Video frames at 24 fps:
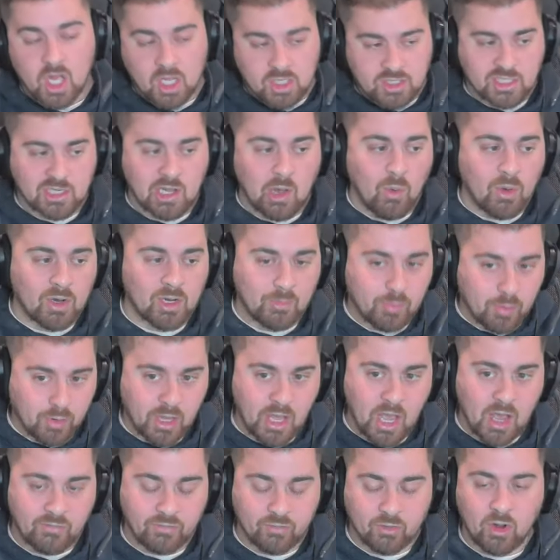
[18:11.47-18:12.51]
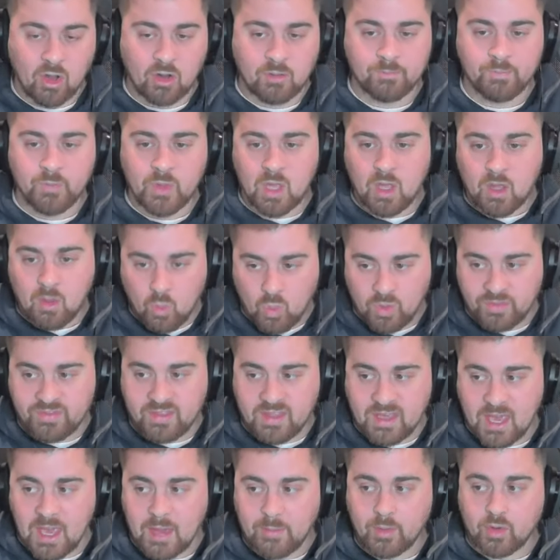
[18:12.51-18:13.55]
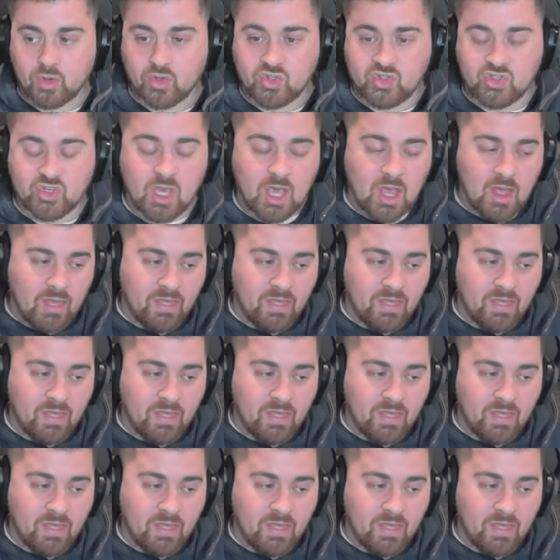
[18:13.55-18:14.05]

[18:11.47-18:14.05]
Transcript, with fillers: to go on a playoff run with the Amerks.